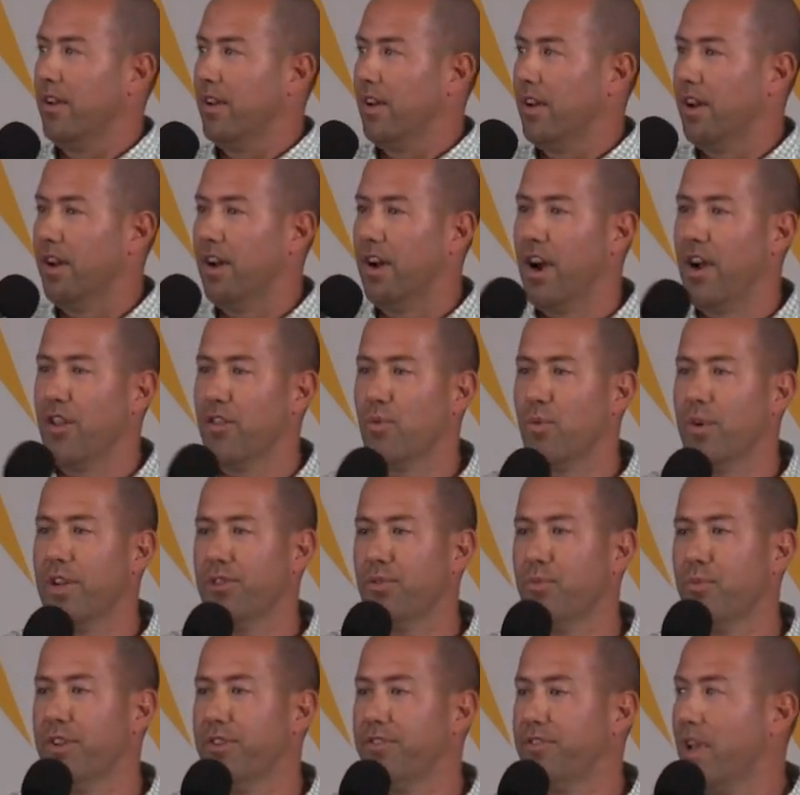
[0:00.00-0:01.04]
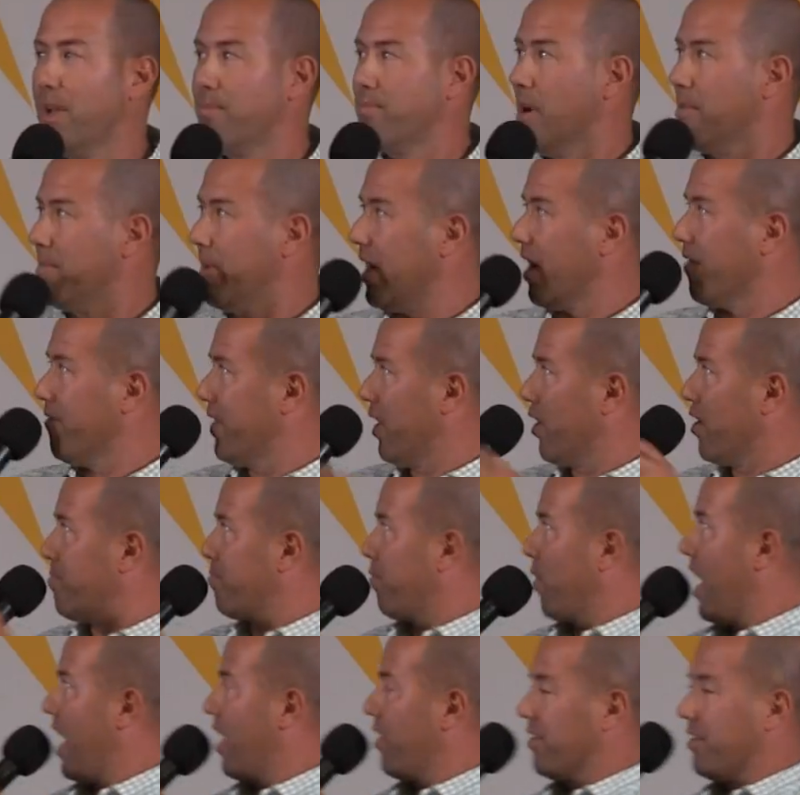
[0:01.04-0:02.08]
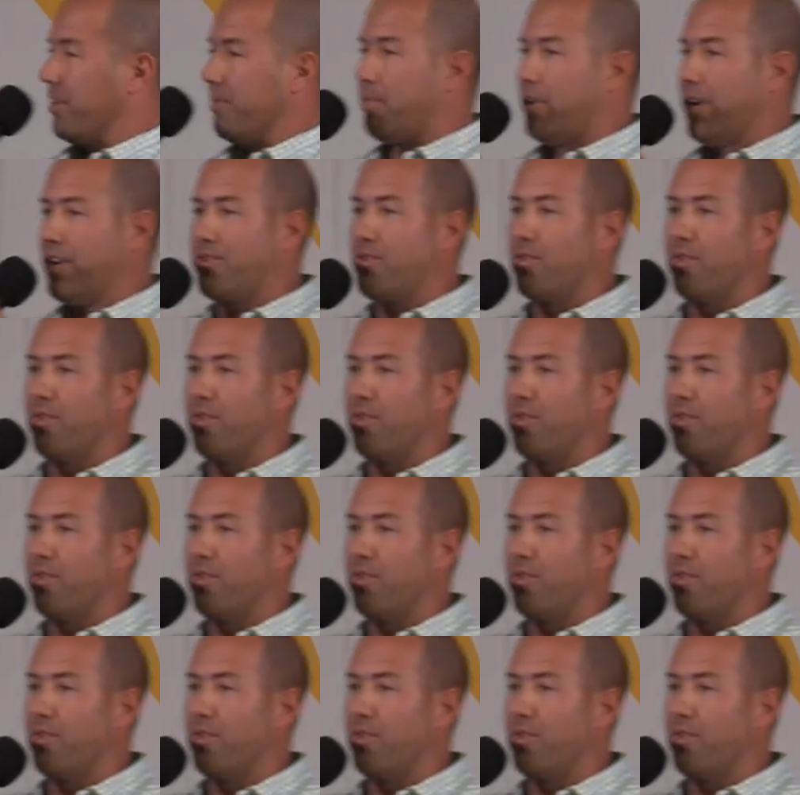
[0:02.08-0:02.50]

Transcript: are the reason we step up. And I'm very proud of the picture